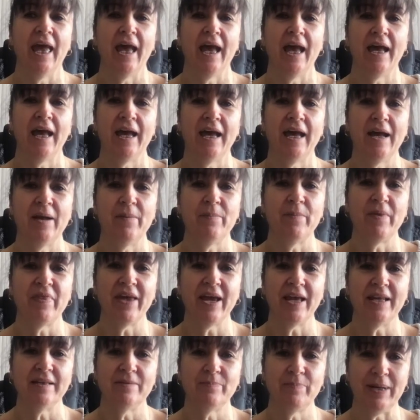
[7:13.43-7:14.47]

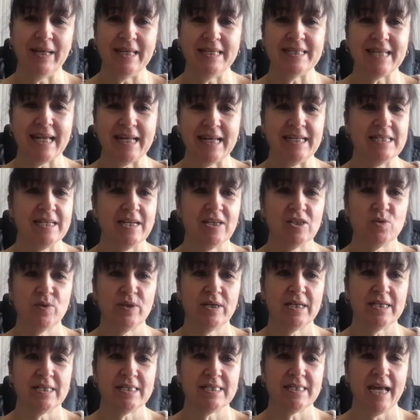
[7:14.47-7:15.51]
Then please get in touch with
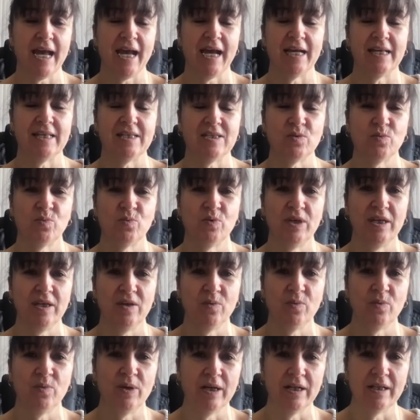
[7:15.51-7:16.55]
us, and we
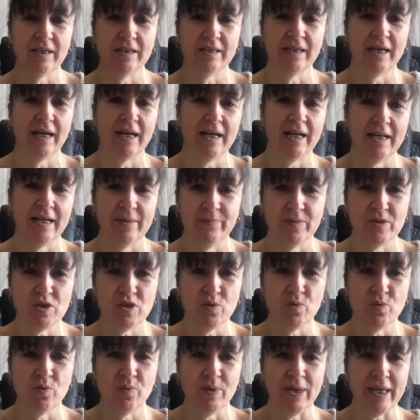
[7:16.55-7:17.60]
will
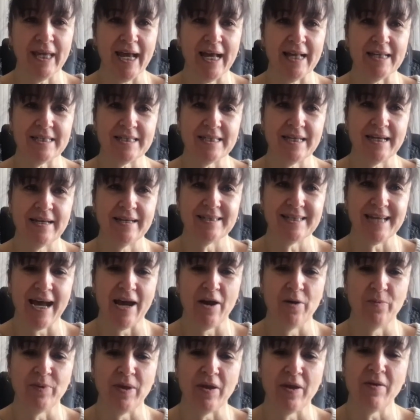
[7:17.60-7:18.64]
do all we can to
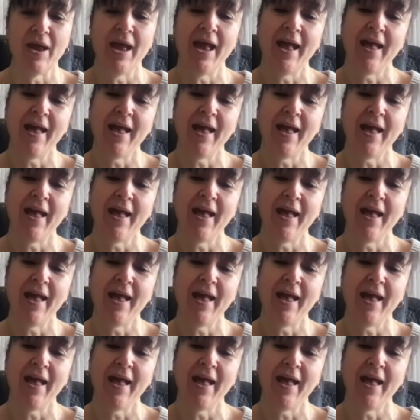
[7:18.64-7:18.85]
help you.